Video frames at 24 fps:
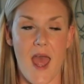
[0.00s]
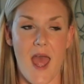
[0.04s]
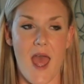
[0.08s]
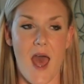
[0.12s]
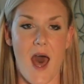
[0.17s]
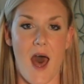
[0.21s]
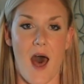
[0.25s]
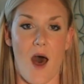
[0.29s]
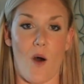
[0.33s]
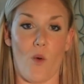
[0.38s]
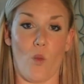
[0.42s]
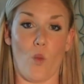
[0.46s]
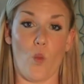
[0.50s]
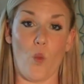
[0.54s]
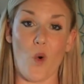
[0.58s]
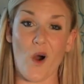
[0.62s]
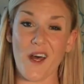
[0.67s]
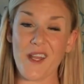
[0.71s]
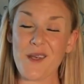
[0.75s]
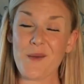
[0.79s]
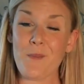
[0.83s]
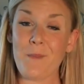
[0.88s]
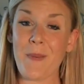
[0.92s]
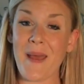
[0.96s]

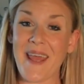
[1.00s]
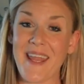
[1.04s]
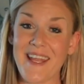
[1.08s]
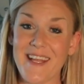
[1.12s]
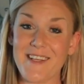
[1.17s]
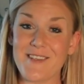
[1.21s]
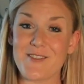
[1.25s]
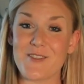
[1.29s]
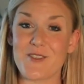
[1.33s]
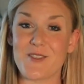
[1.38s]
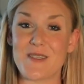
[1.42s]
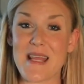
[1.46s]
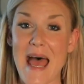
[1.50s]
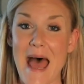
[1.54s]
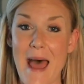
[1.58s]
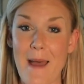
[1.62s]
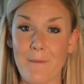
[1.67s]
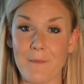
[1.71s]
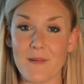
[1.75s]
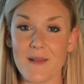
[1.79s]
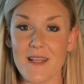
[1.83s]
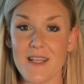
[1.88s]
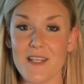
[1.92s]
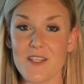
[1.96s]
One-page
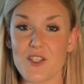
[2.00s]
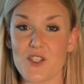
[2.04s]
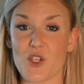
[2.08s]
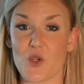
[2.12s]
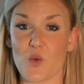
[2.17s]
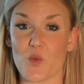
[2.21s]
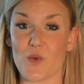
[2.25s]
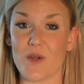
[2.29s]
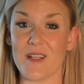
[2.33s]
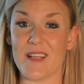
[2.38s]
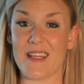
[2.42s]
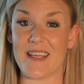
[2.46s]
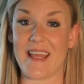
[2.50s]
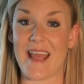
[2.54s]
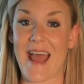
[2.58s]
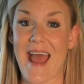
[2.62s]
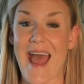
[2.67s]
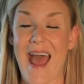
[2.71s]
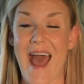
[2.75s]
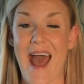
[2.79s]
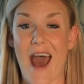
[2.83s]
template to really